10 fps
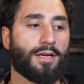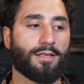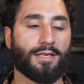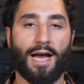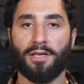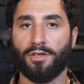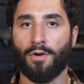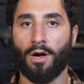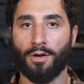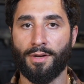The guys over
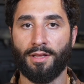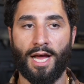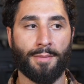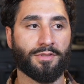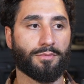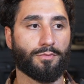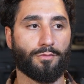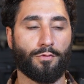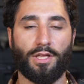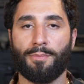at Otter Creek Labs
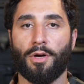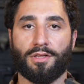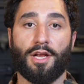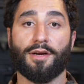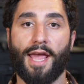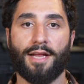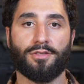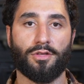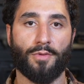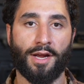really put their cans
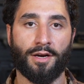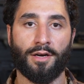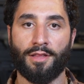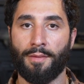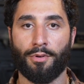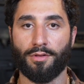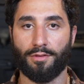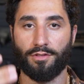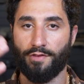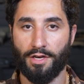to the ringer, and they put
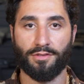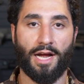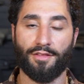those videos out.